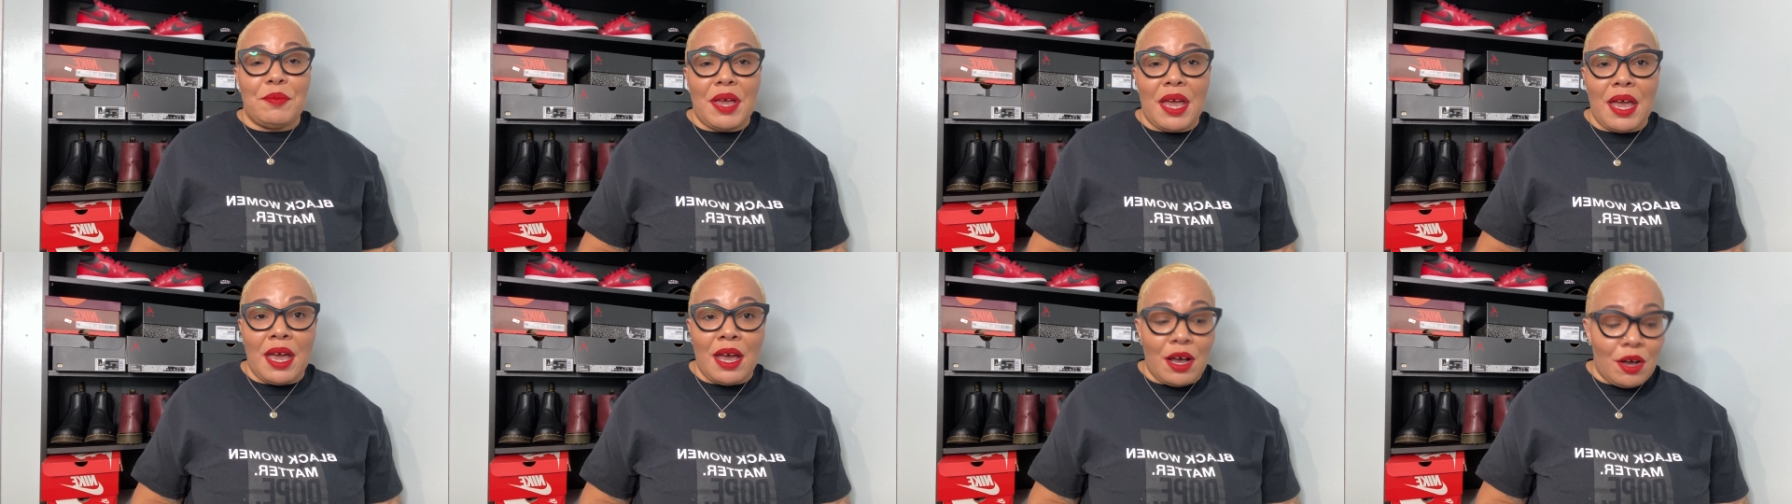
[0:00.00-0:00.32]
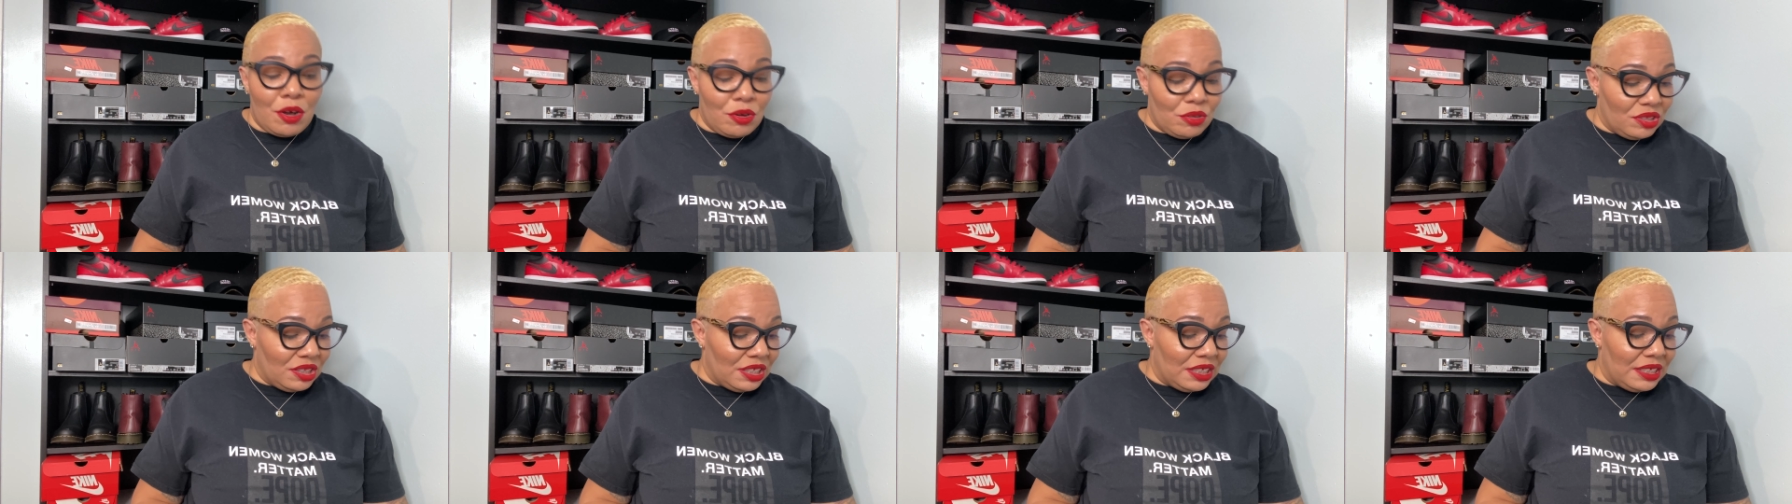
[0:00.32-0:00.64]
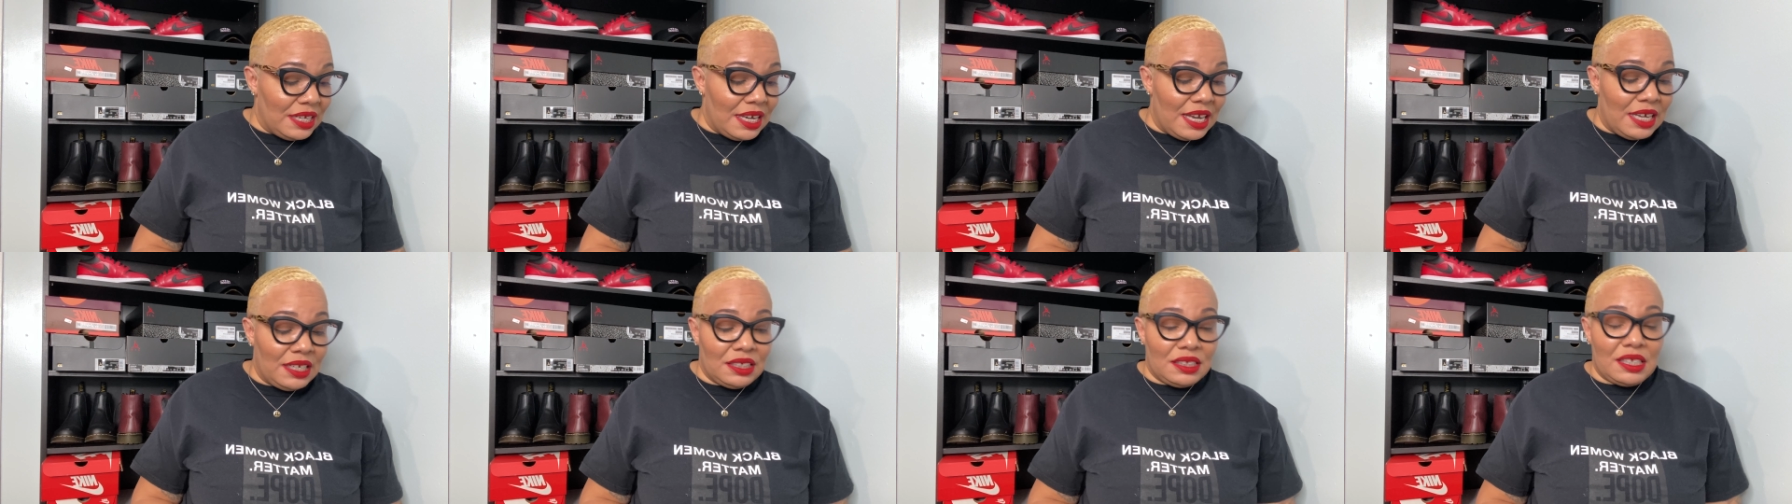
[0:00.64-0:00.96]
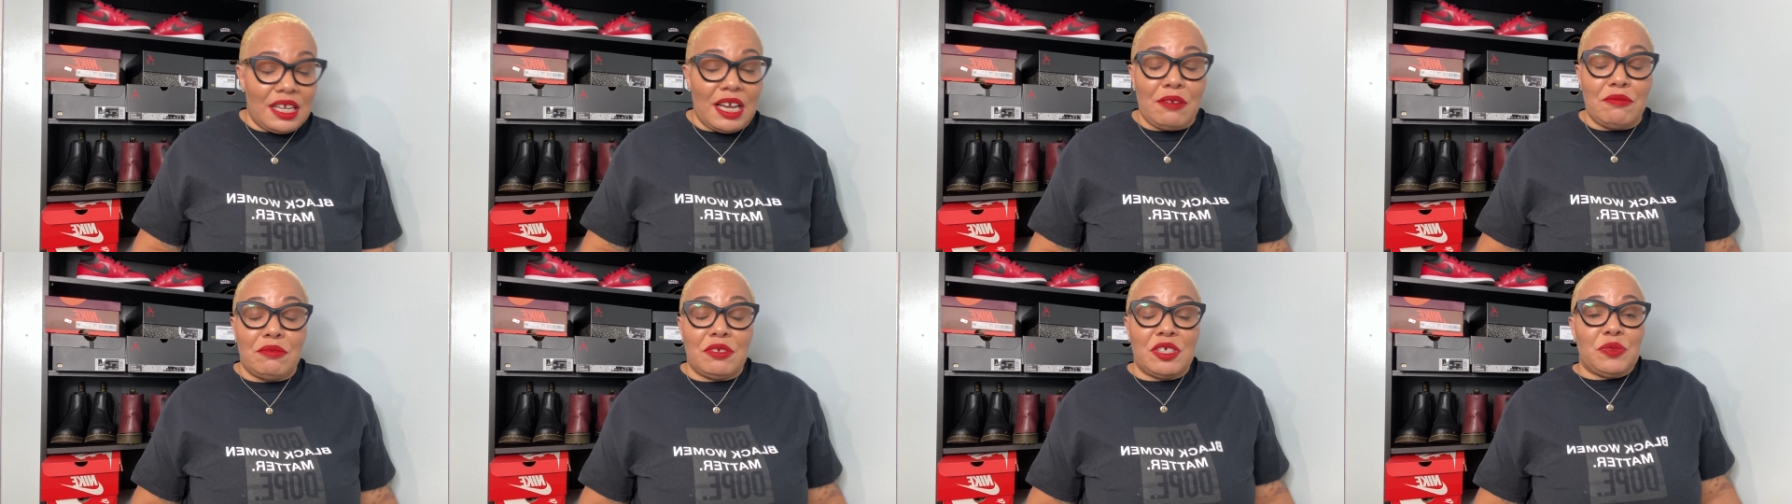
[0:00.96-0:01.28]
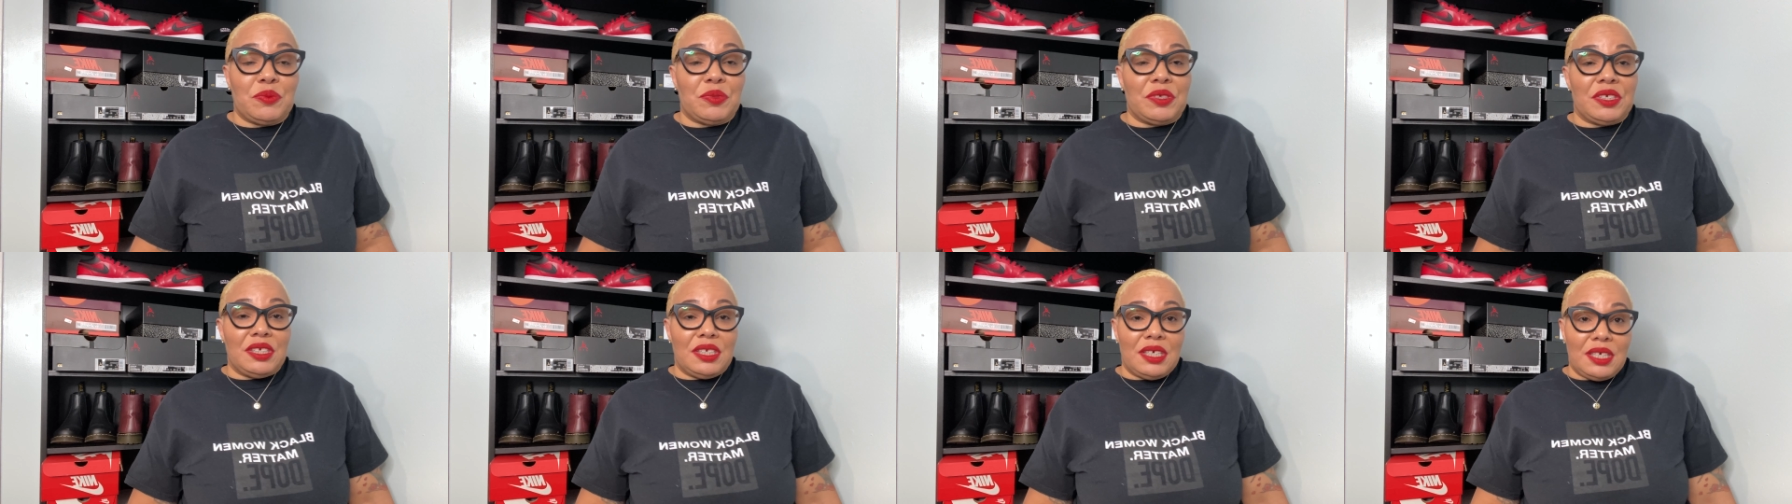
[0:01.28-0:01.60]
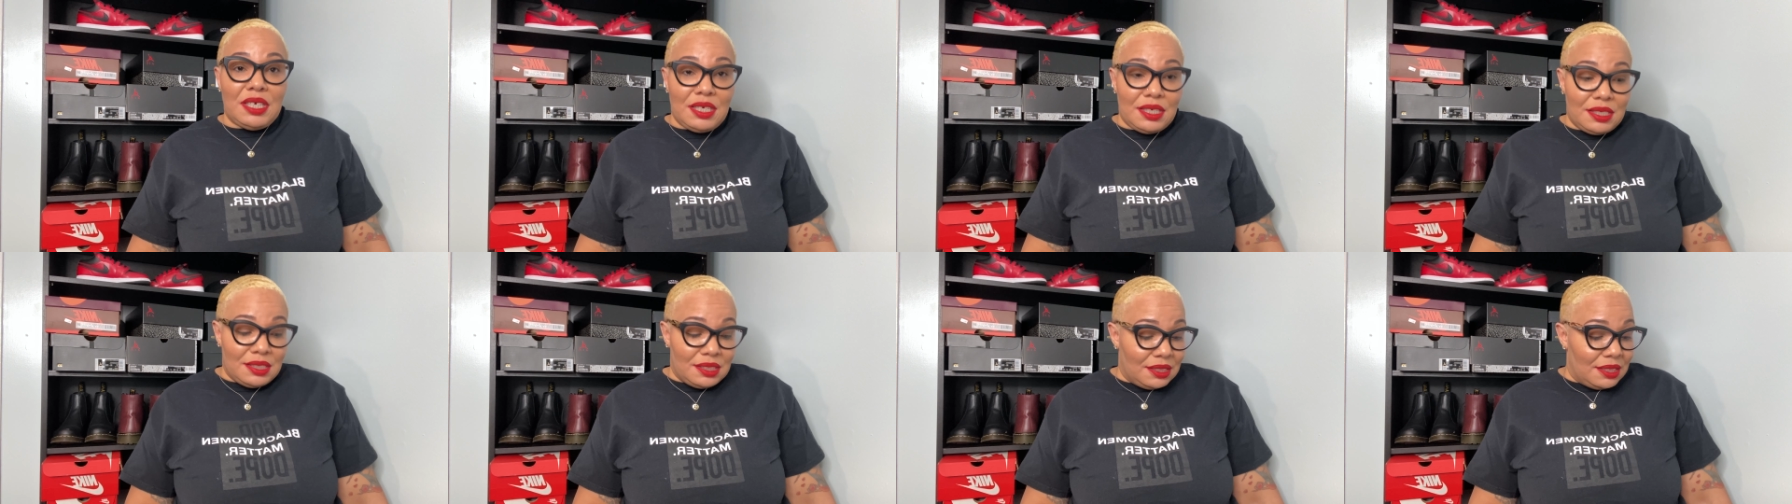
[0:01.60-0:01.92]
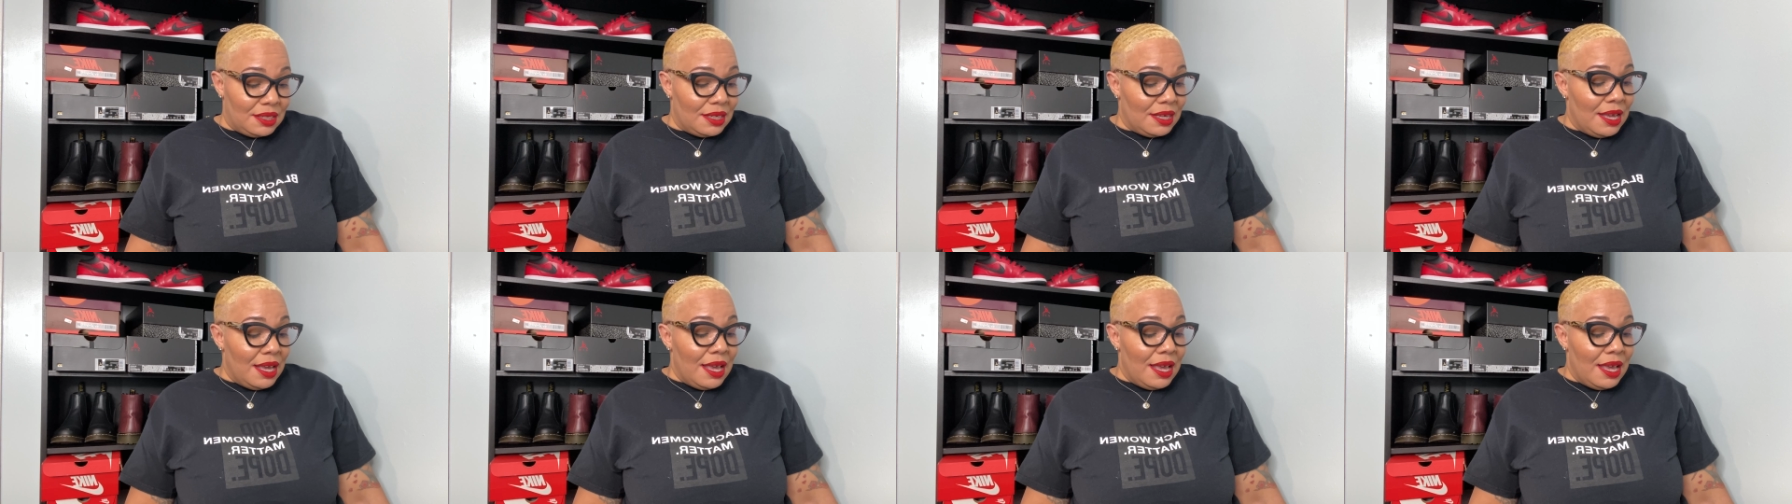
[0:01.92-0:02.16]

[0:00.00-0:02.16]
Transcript: out the day that they was released,